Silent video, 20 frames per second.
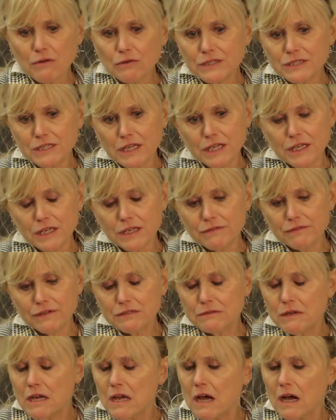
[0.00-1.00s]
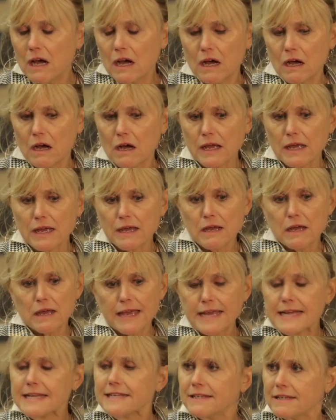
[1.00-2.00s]
I would say even
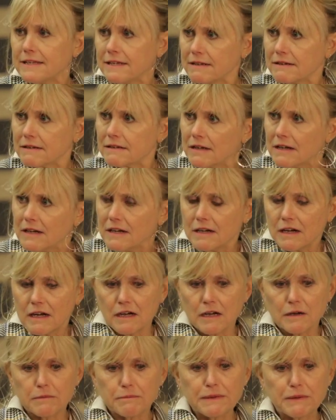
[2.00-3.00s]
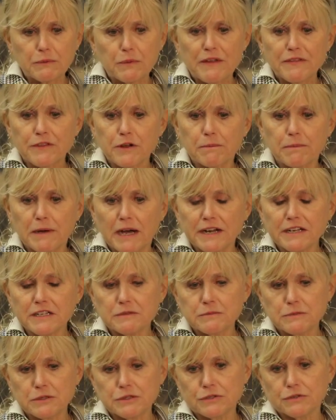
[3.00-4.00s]
18, when their
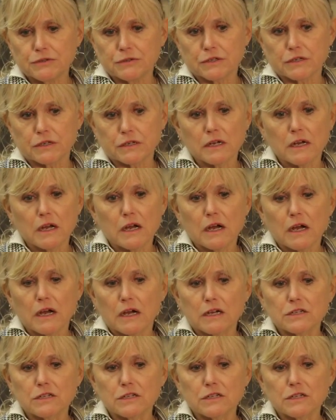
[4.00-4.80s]
bodies mature.